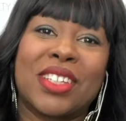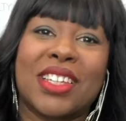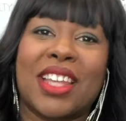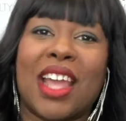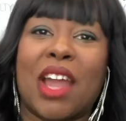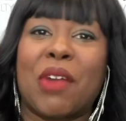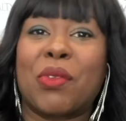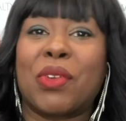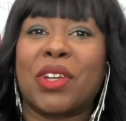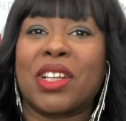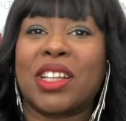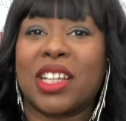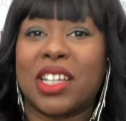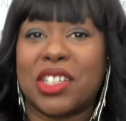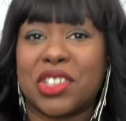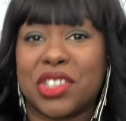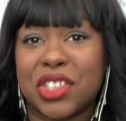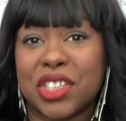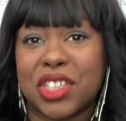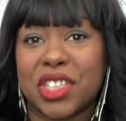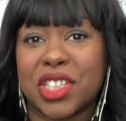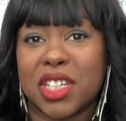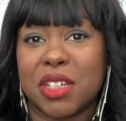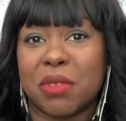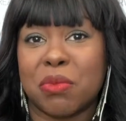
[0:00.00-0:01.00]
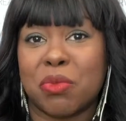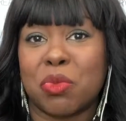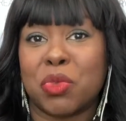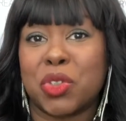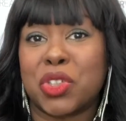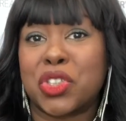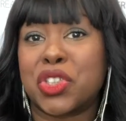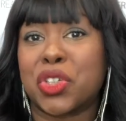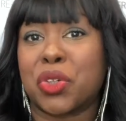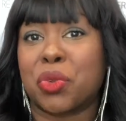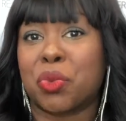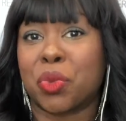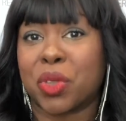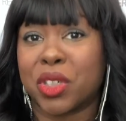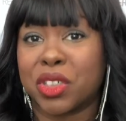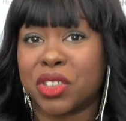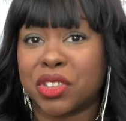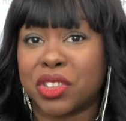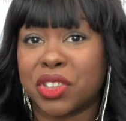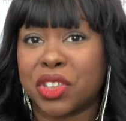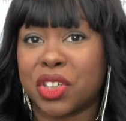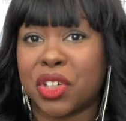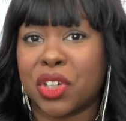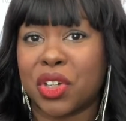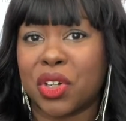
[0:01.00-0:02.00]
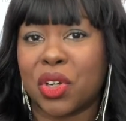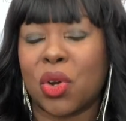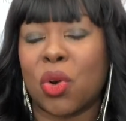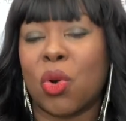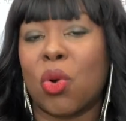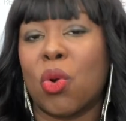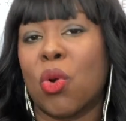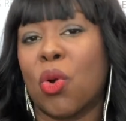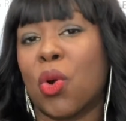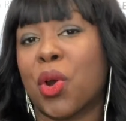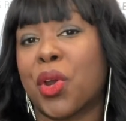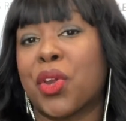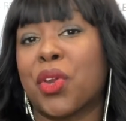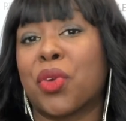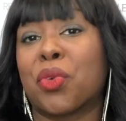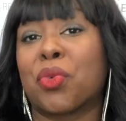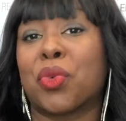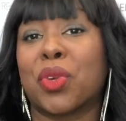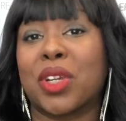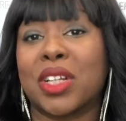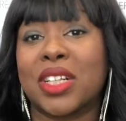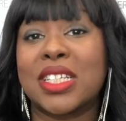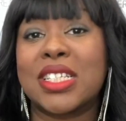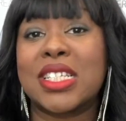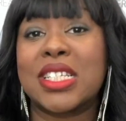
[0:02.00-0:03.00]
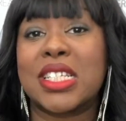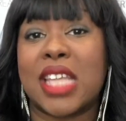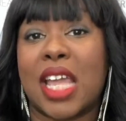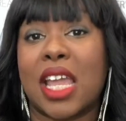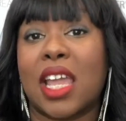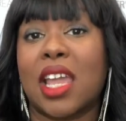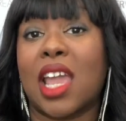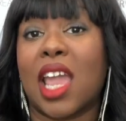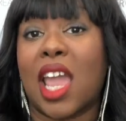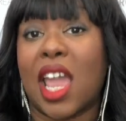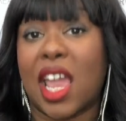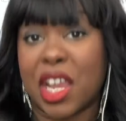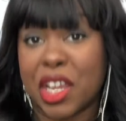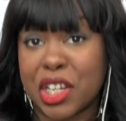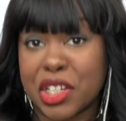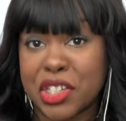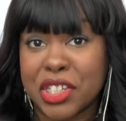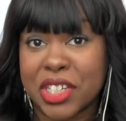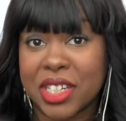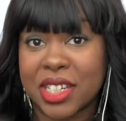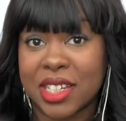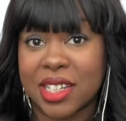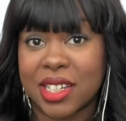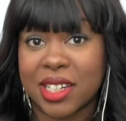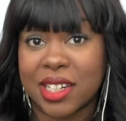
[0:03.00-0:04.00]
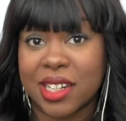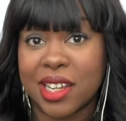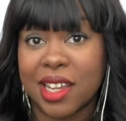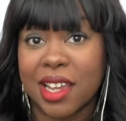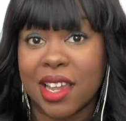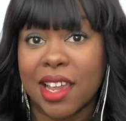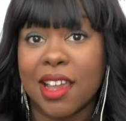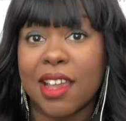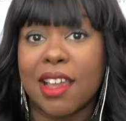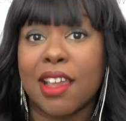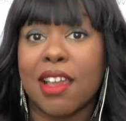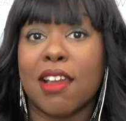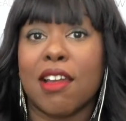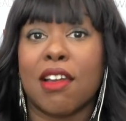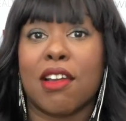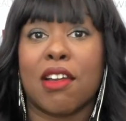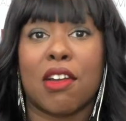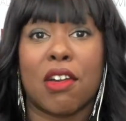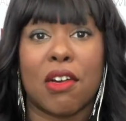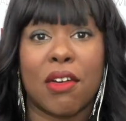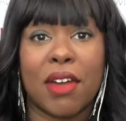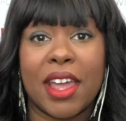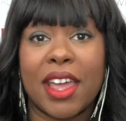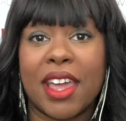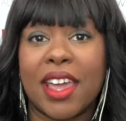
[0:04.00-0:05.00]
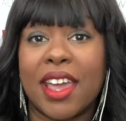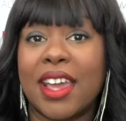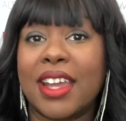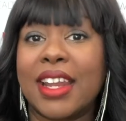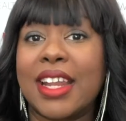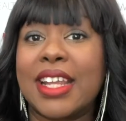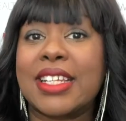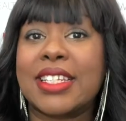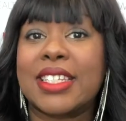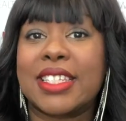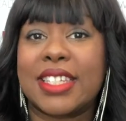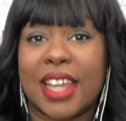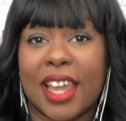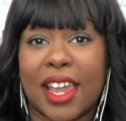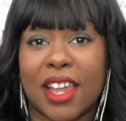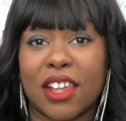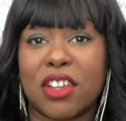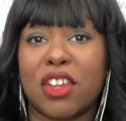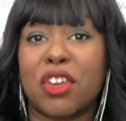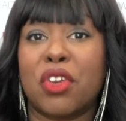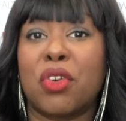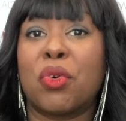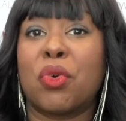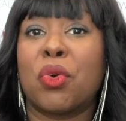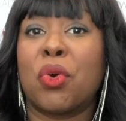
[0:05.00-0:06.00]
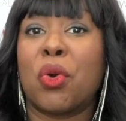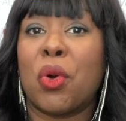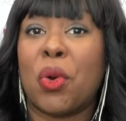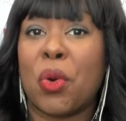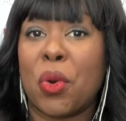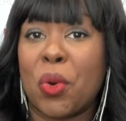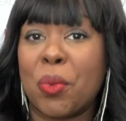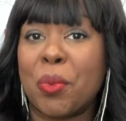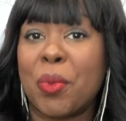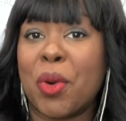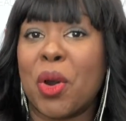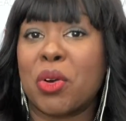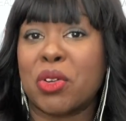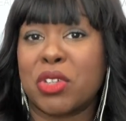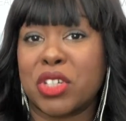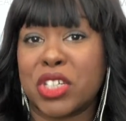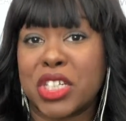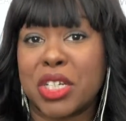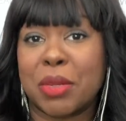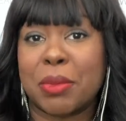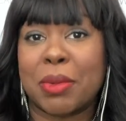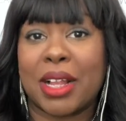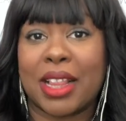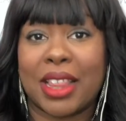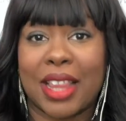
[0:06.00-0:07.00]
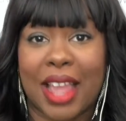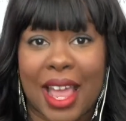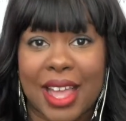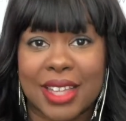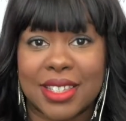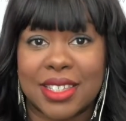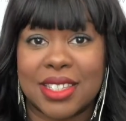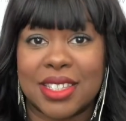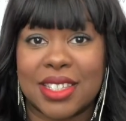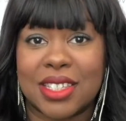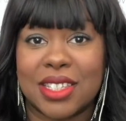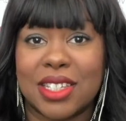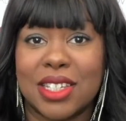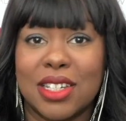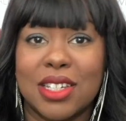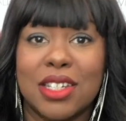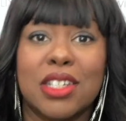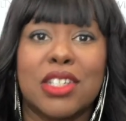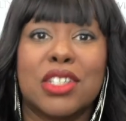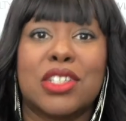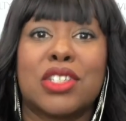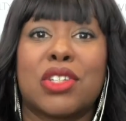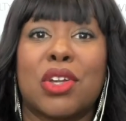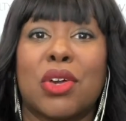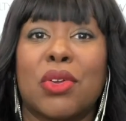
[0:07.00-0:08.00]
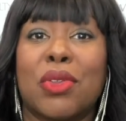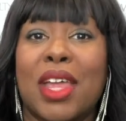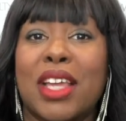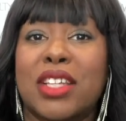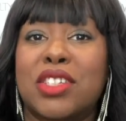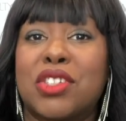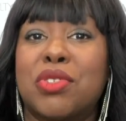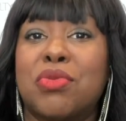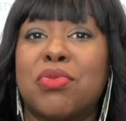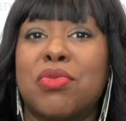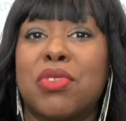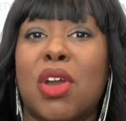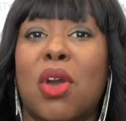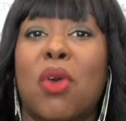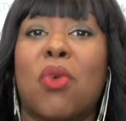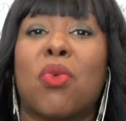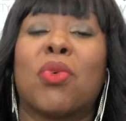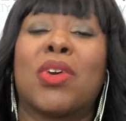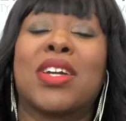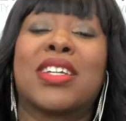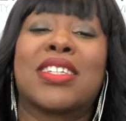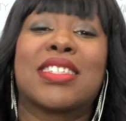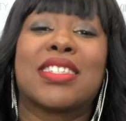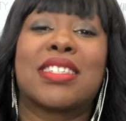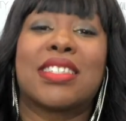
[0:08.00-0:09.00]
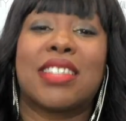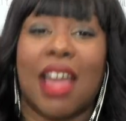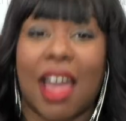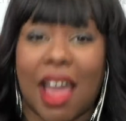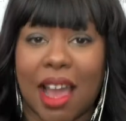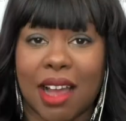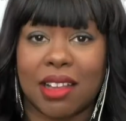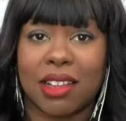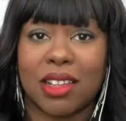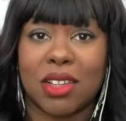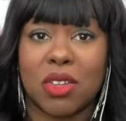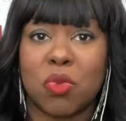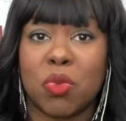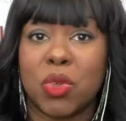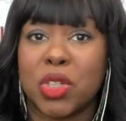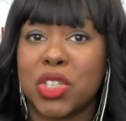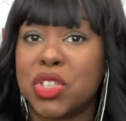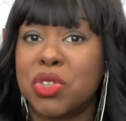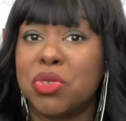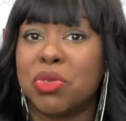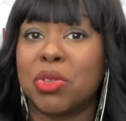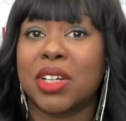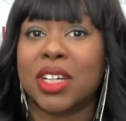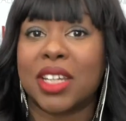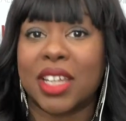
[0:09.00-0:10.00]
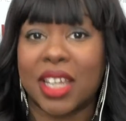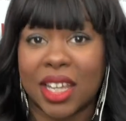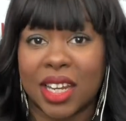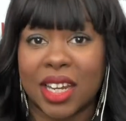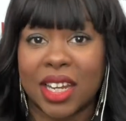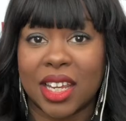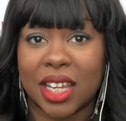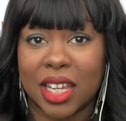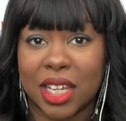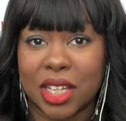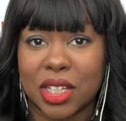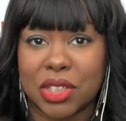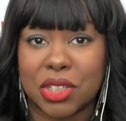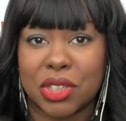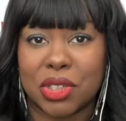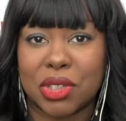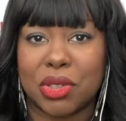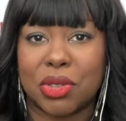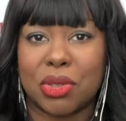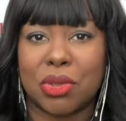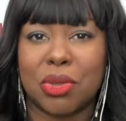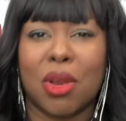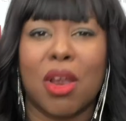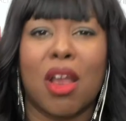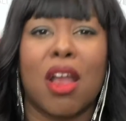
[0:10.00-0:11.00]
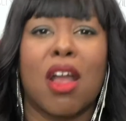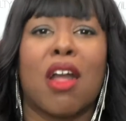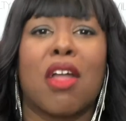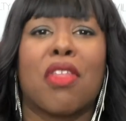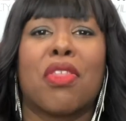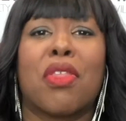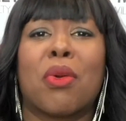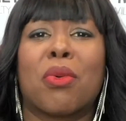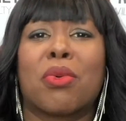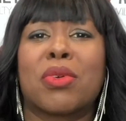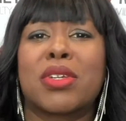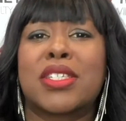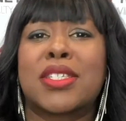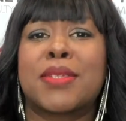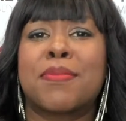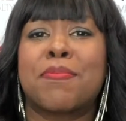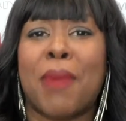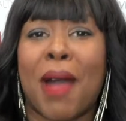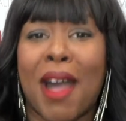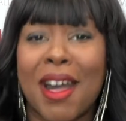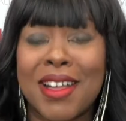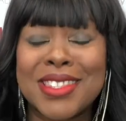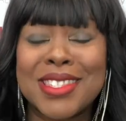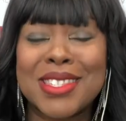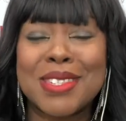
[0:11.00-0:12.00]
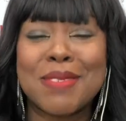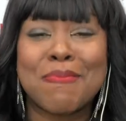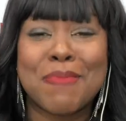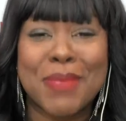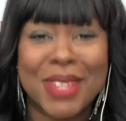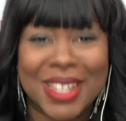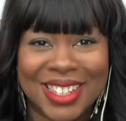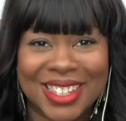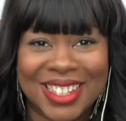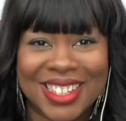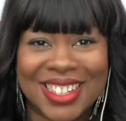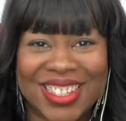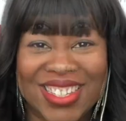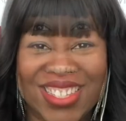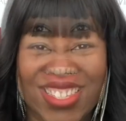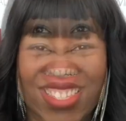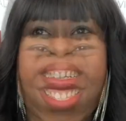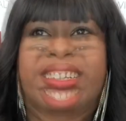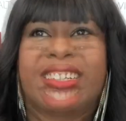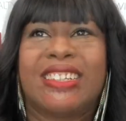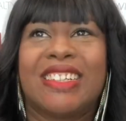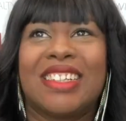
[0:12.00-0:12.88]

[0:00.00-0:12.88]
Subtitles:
that relationship with your realtor or your real estate agent, go ahead and take home ownership classes so that you know exactly what you are getting into, the responsibilities